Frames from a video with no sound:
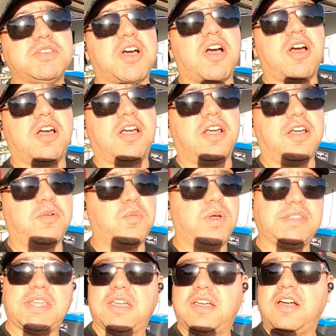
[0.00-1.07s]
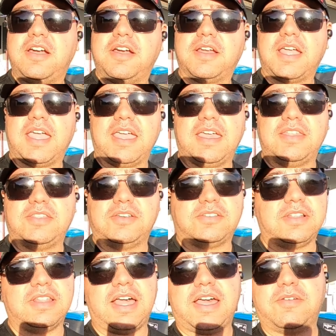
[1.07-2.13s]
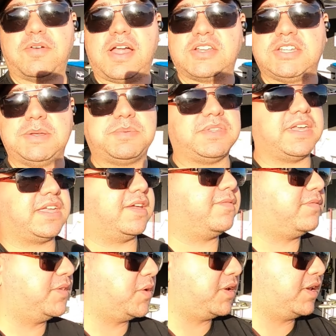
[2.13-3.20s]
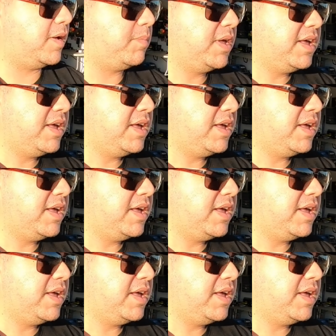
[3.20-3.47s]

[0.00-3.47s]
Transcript: are what they are, and there's a lot of rock chips that get flown up.